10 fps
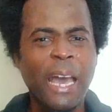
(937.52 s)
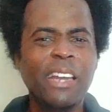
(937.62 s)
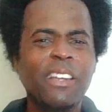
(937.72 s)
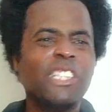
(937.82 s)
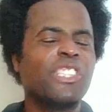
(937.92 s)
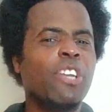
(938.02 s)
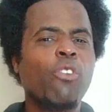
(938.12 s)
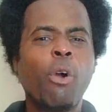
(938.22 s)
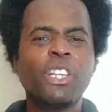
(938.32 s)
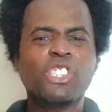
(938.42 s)
A lot of these
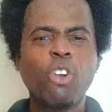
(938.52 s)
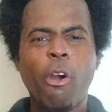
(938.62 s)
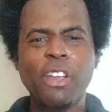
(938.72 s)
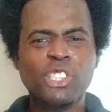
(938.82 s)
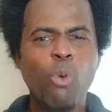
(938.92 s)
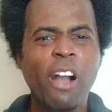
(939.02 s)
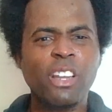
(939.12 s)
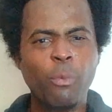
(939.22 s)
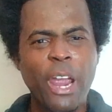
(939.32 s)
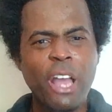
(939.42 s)
Negro historians
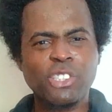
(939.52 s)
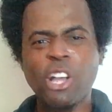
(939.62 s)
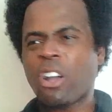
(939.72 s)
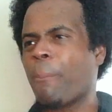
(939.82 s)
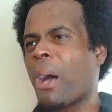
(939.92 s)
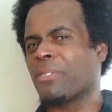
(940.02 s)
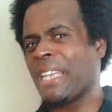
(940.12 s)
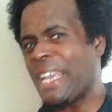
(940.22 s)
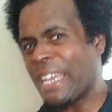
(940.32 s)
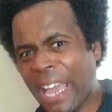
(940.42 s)
walking around talking
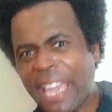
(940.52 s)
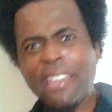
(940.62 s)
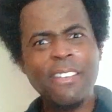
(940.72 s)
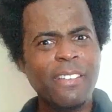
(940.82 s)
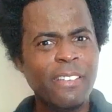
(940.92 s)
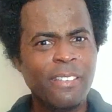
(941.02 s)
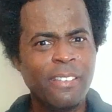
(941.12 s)
about DNA